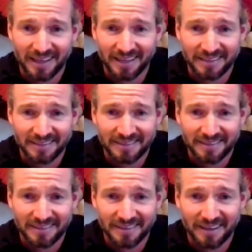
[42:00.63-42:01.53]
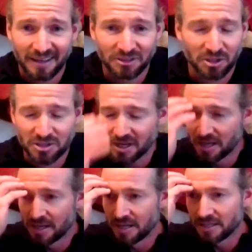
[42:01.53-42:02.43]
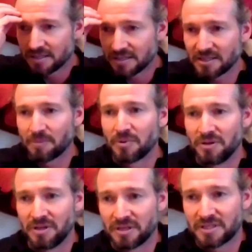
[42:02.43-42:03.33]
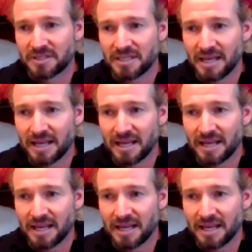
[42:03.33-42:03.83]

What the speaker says: And just stubbornness